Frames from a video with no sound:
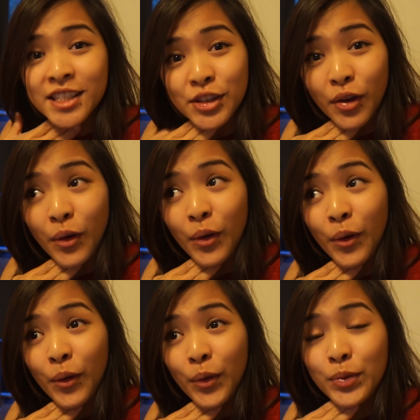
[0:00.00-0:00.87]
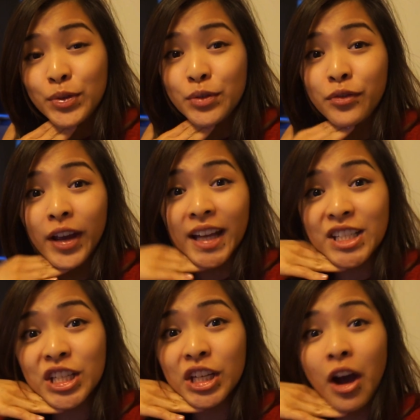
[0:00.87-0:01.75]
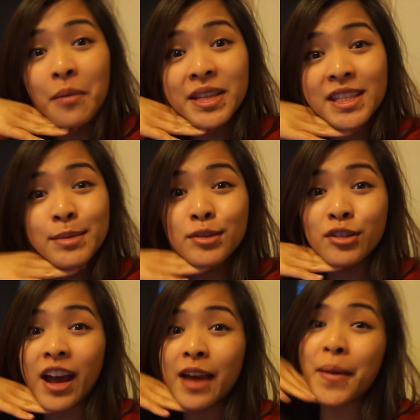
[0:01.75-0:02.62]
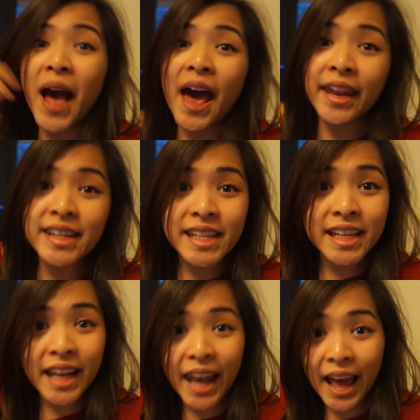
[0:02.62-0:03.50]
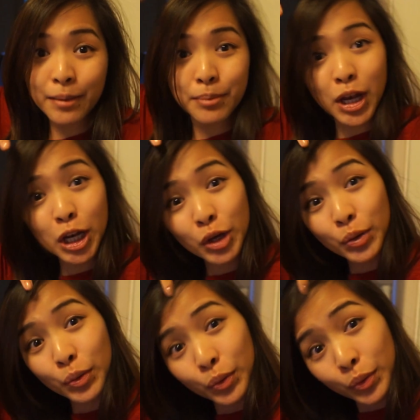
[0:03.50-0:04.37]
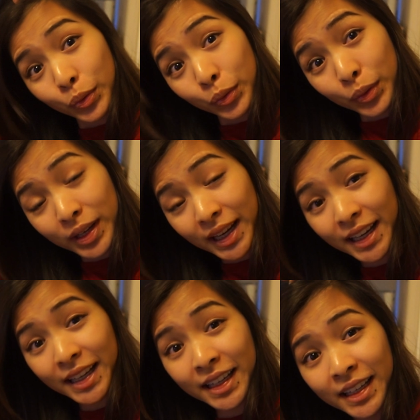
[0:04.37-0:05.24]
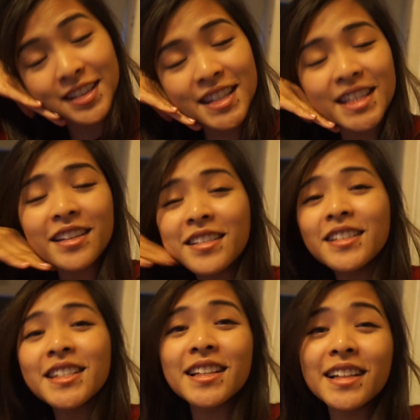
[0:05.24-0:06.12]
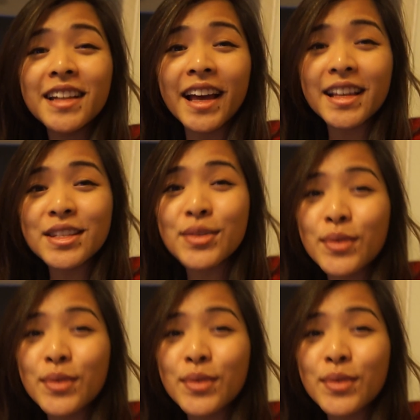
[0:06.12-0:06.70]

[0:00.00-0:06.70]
So don't forget to comment, subscribe, and like below. Click. See you in the next